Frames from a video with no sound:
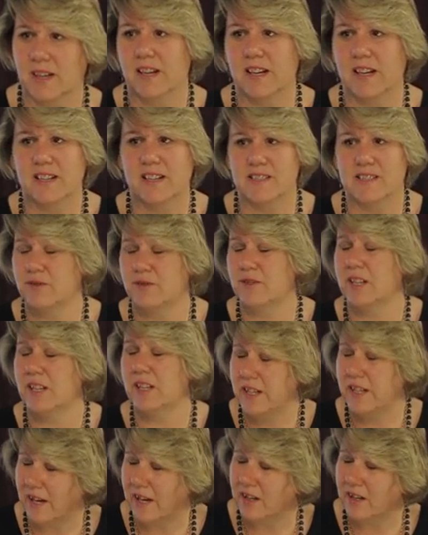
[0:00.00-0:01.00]
it's in
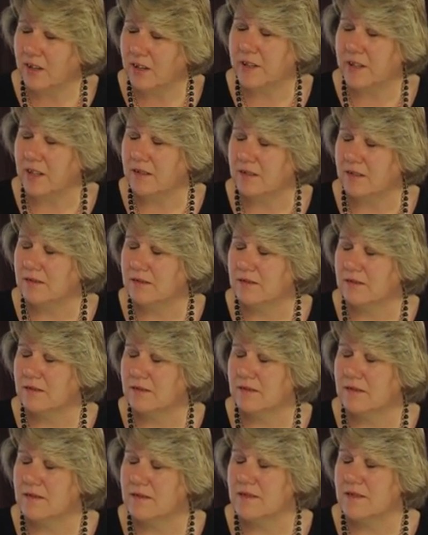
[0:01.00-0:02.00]
really harrowing
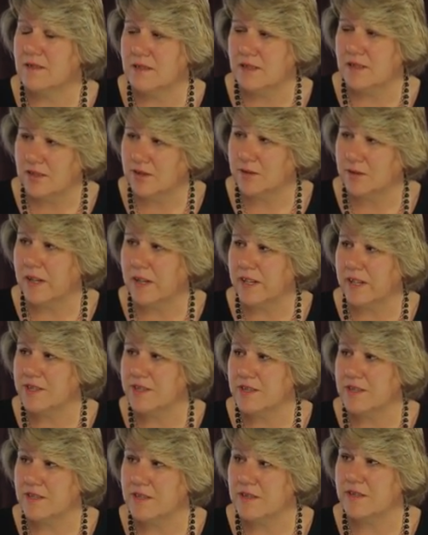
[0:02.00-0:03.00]

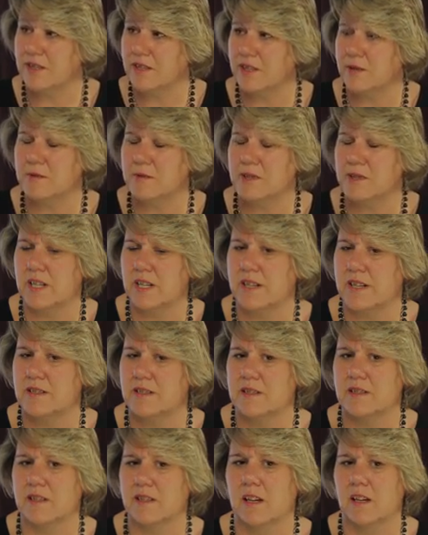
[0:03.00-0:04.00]
situations and
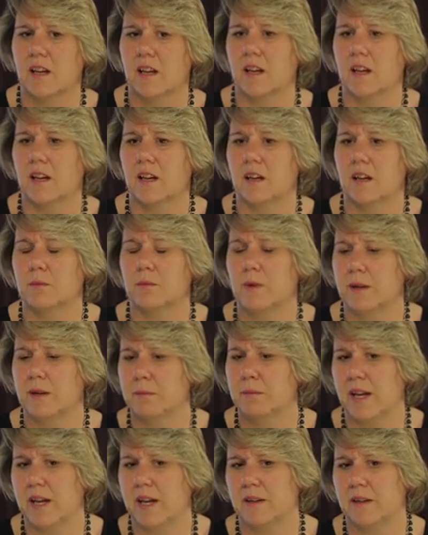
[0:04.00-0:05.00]
circumstances. One
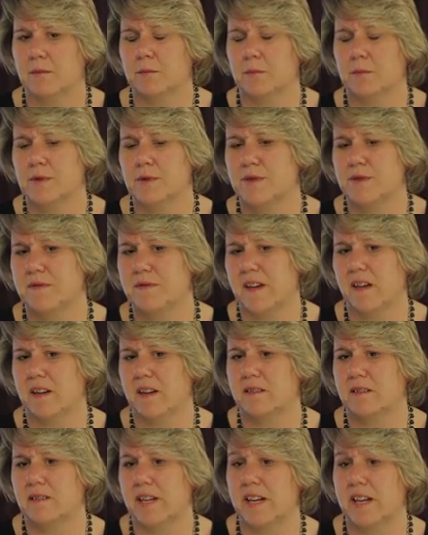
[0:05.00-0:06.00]
man was
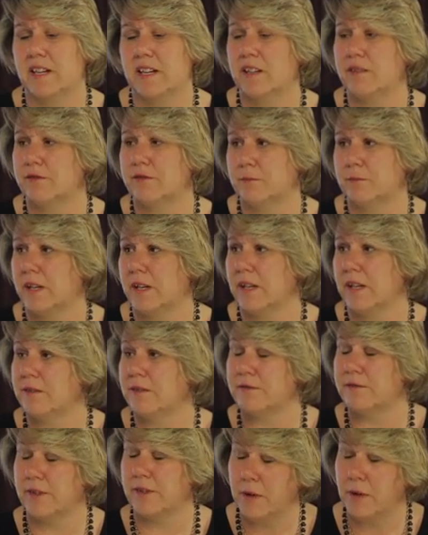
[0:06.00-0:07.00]
found hanging from a
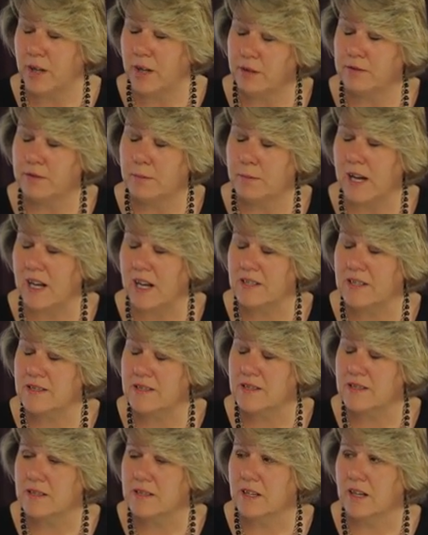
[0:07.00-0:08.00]
freeway
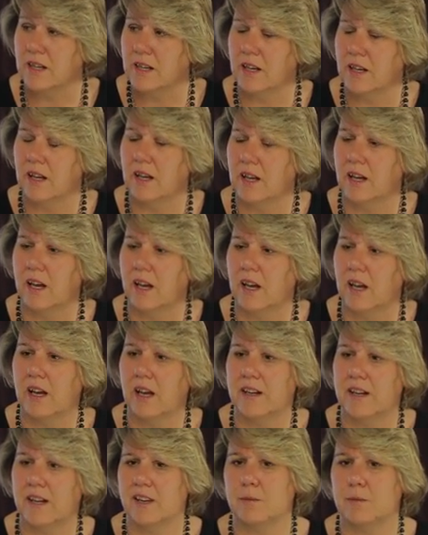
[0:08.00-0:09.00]
overpass.
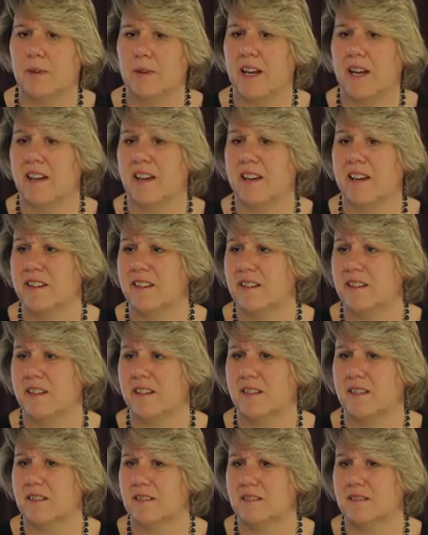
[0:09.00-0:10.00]
Another man
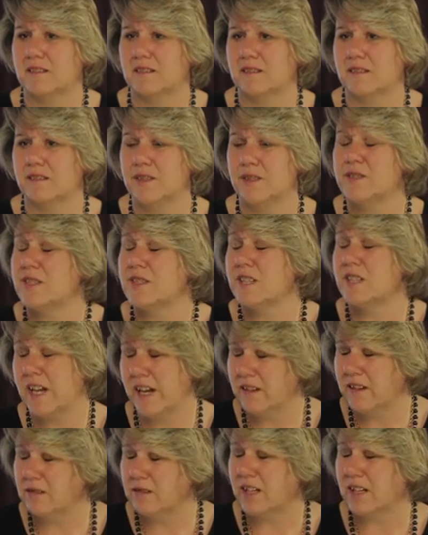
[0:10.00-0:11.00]
used a
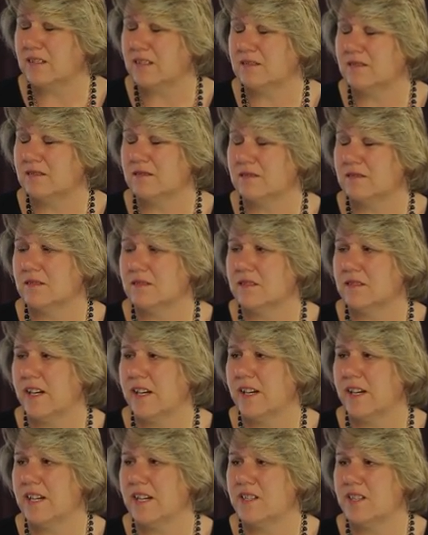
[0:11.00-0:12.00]
nail gun
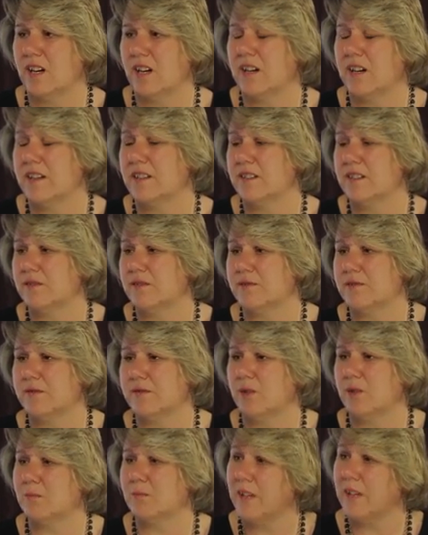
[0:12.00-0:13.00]
and he died
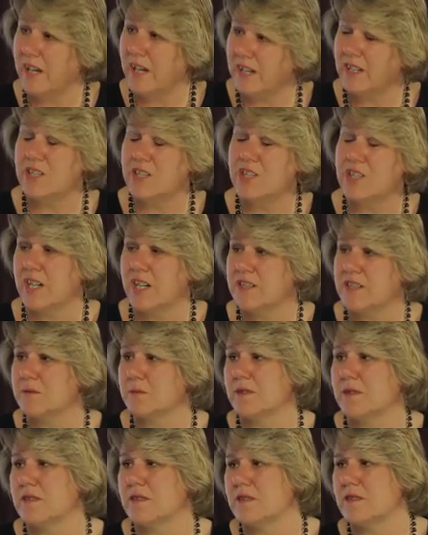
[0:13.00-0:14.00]
from head and chest
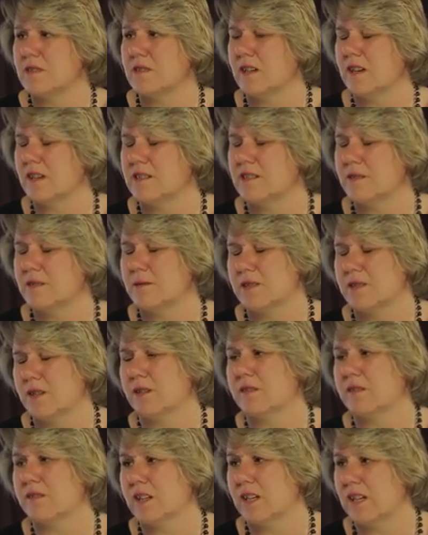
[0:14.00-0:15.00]
wounds as a
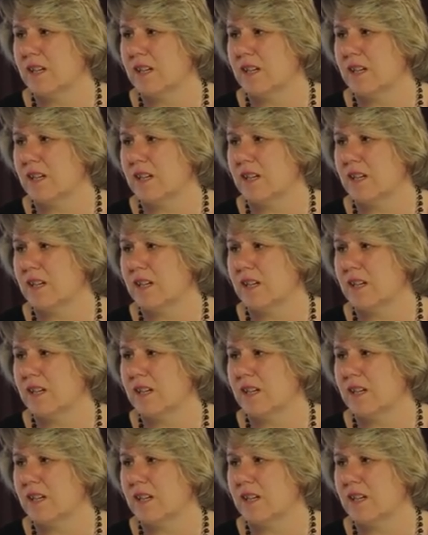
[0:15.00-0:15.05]
result of the